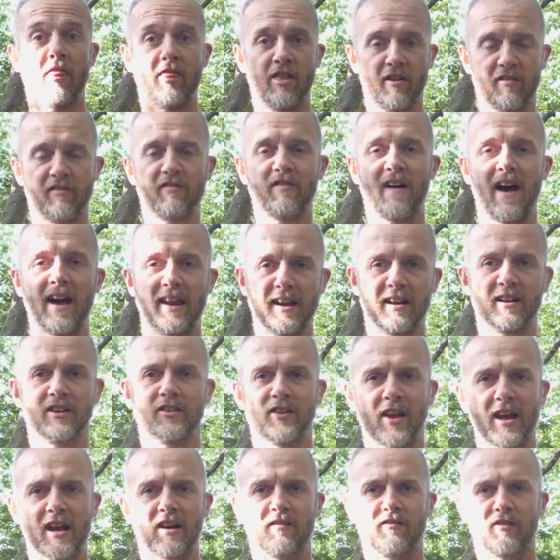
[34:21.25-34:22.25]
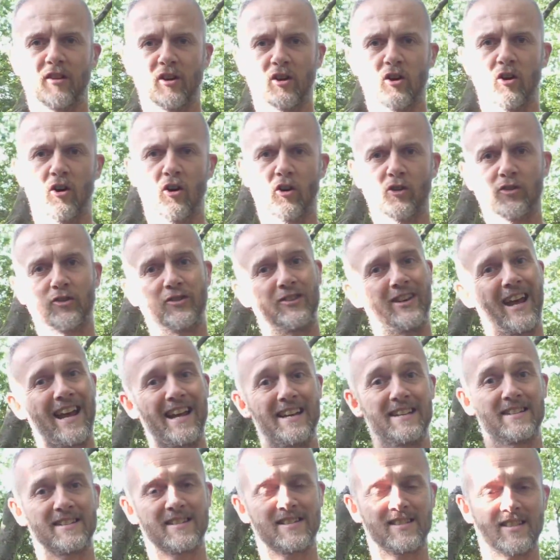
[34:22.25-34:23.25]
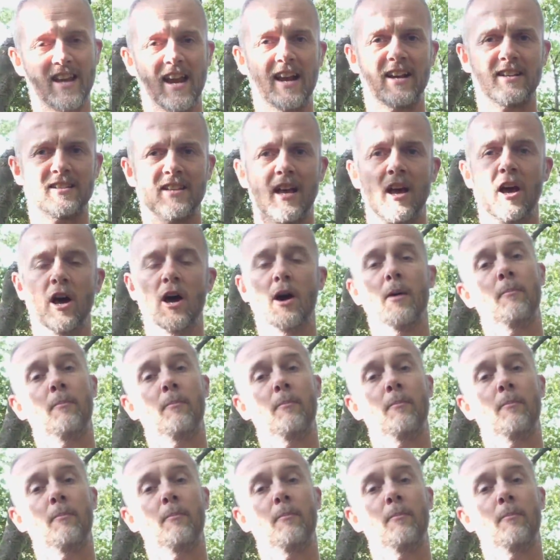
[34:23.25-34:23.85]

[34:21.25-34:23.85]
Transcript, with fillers: the final day of the course, day six,